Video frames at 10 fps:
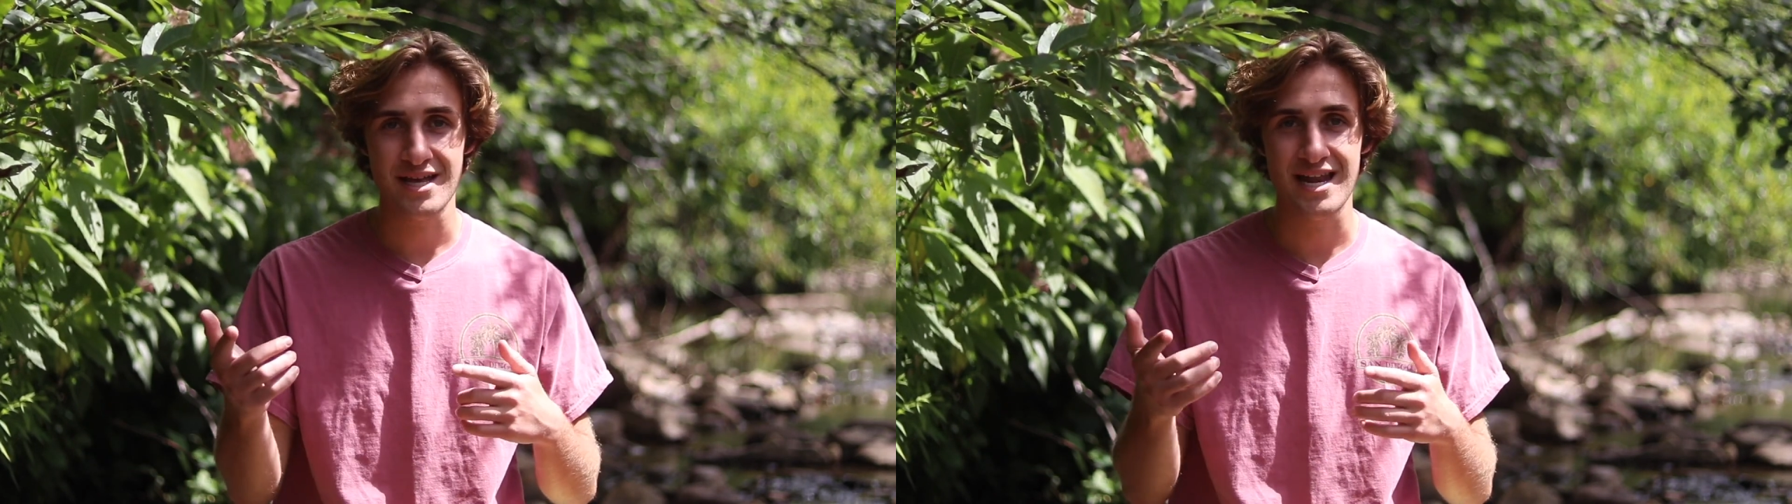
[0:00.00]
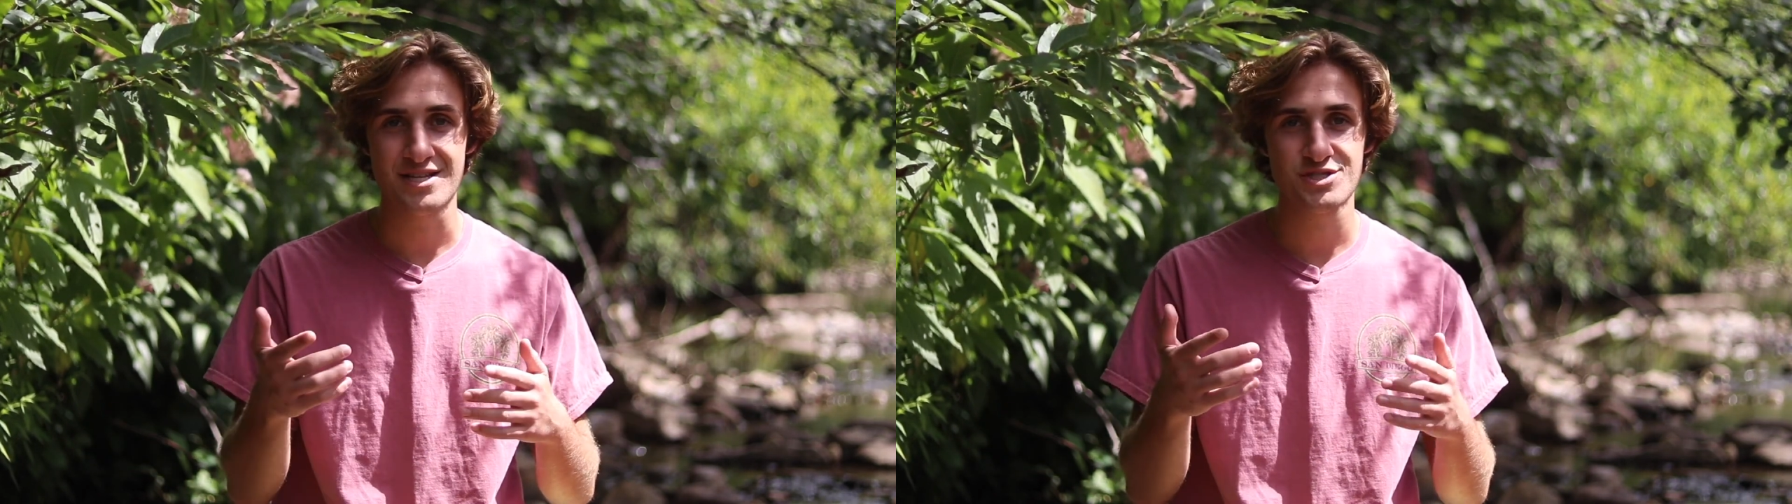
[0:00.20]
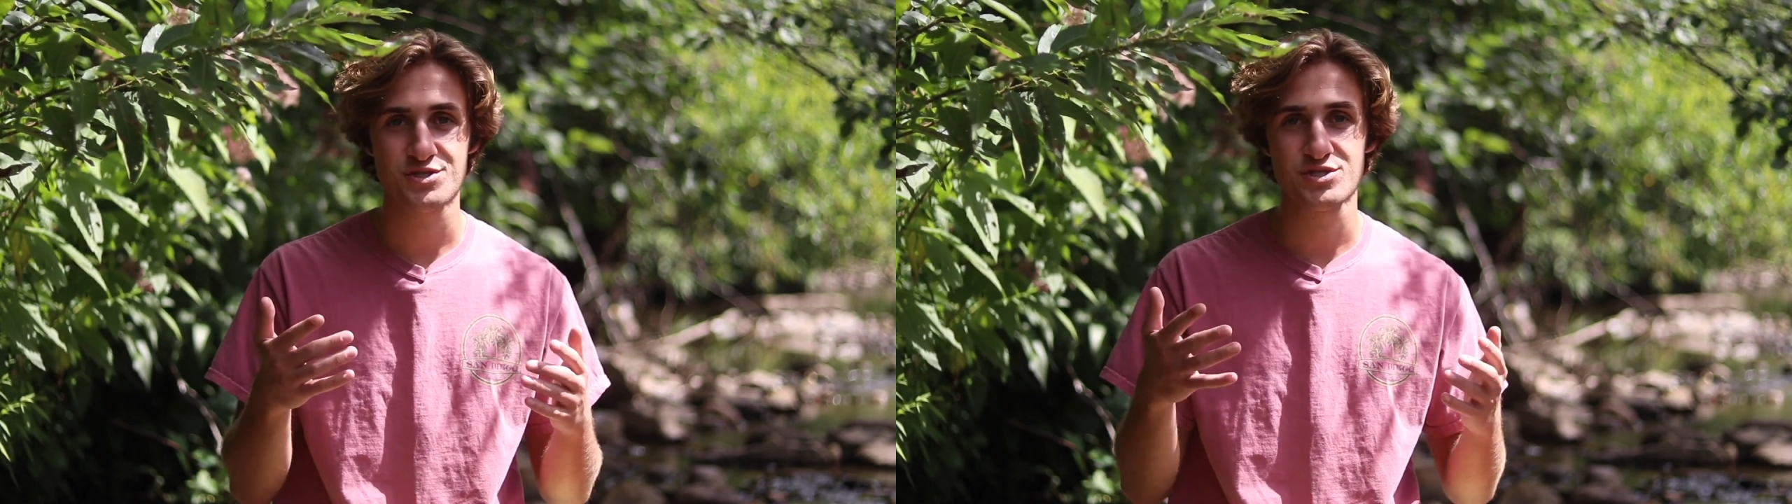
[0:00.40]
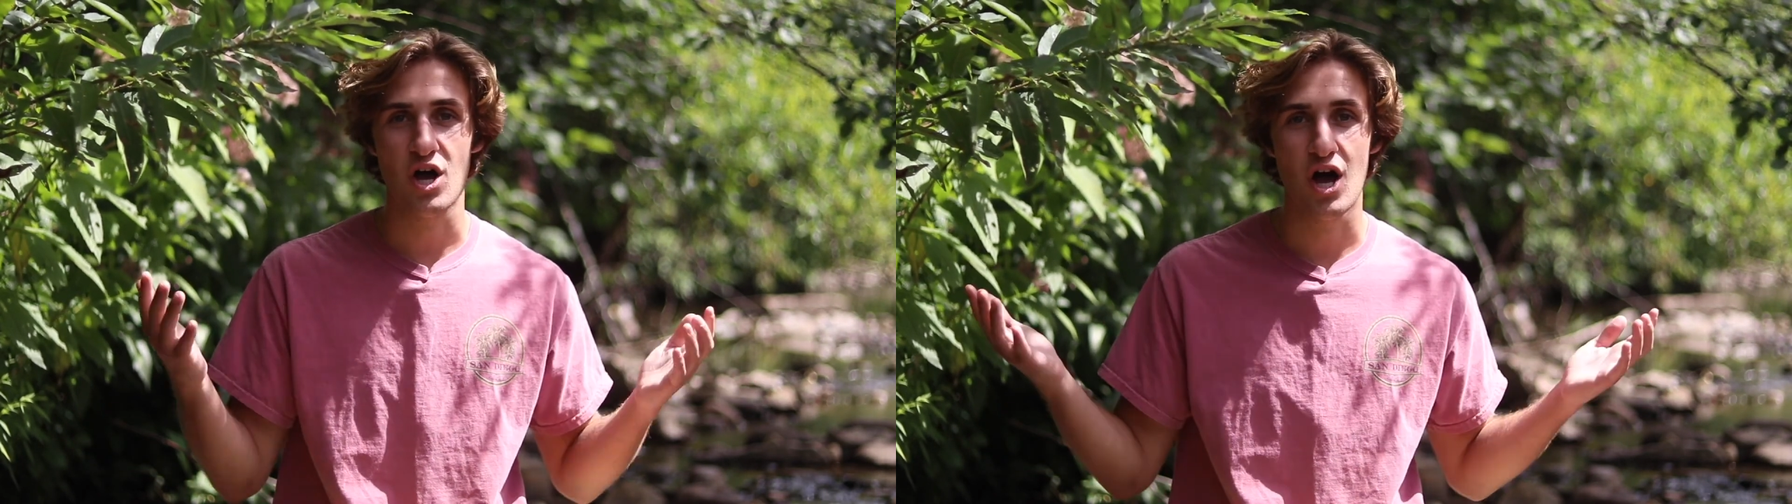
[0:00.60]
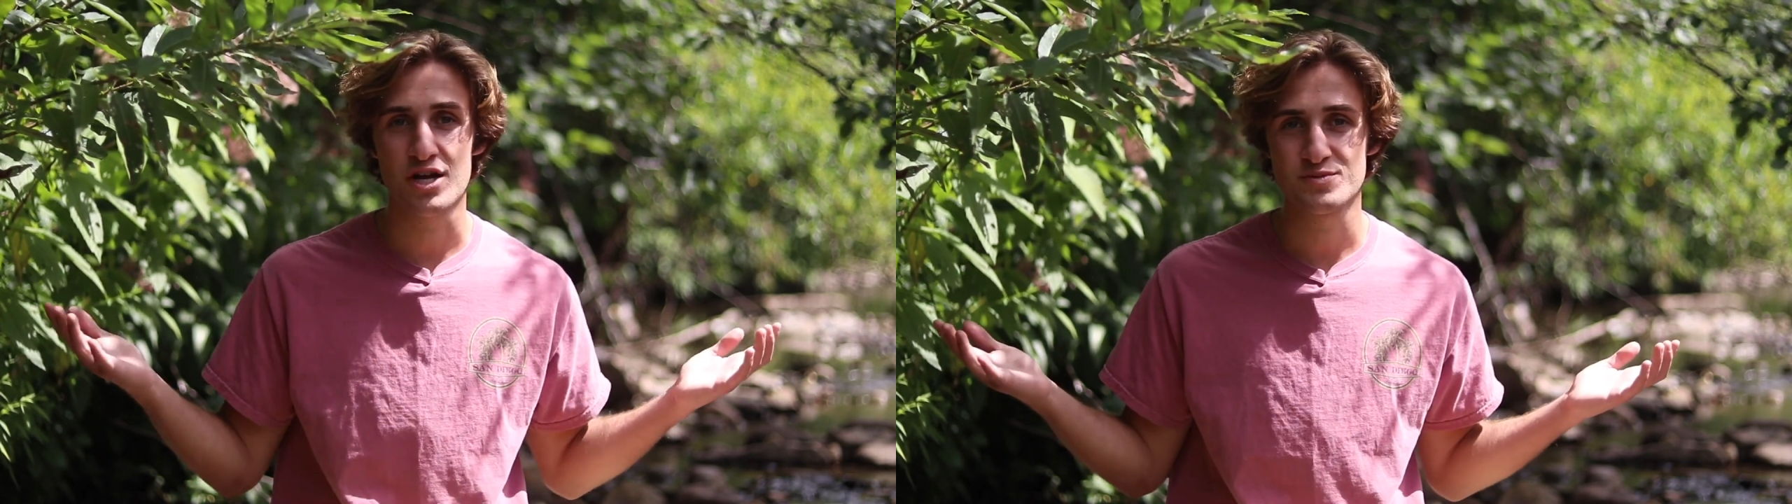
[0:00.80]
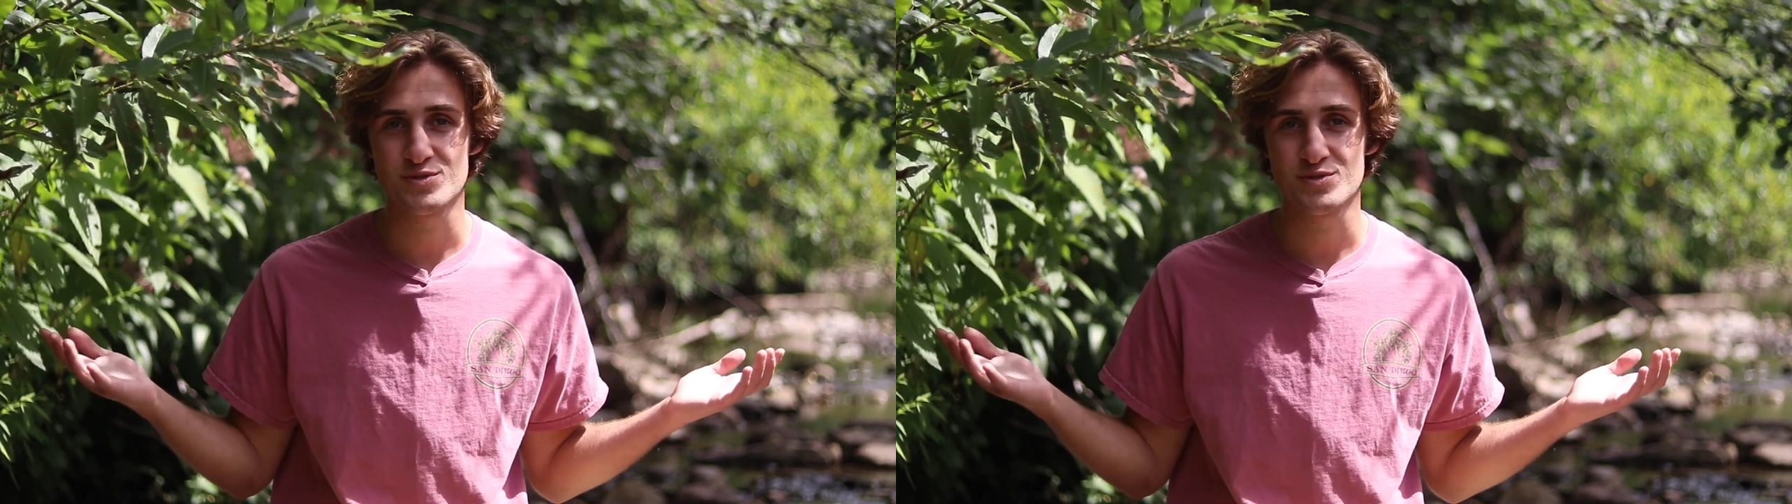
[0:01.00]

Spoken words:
and it's just this awesome